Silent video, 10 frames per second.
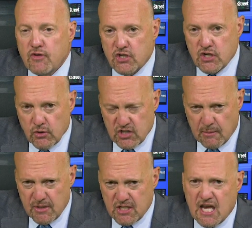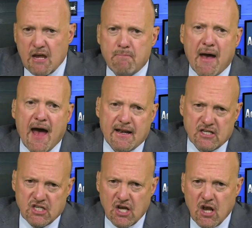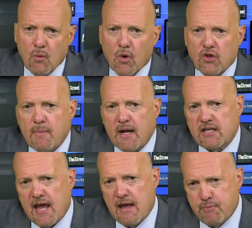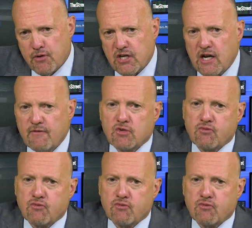to shield some of its key patents worth about 10% of its